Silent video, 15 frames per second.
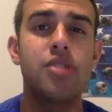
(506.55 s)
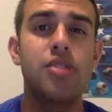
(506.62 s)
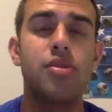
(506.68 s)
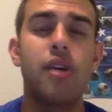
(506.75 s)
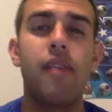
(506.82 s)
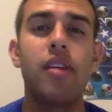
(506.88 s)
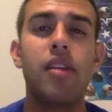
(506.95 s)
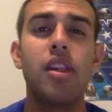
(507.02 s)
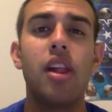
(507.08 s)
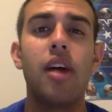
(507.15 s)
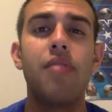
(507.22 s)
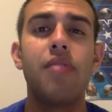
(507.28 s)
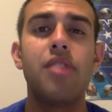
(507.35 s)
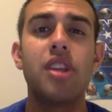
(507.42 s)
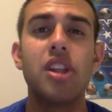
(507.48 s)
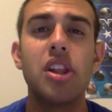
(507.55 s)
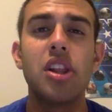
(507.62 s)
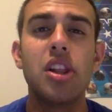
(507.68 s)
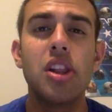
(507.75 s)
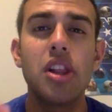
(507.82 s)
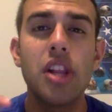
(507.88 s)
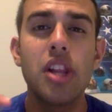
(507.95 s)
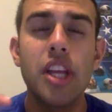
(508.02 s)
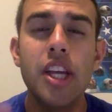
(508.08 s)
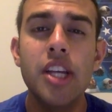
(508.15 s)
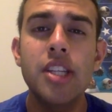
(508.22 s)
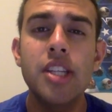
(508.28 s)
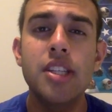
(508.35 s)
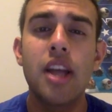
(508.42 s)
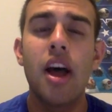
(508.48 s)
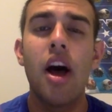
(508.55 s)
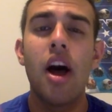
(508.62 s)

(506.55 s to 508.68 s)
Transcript: who have allowed the least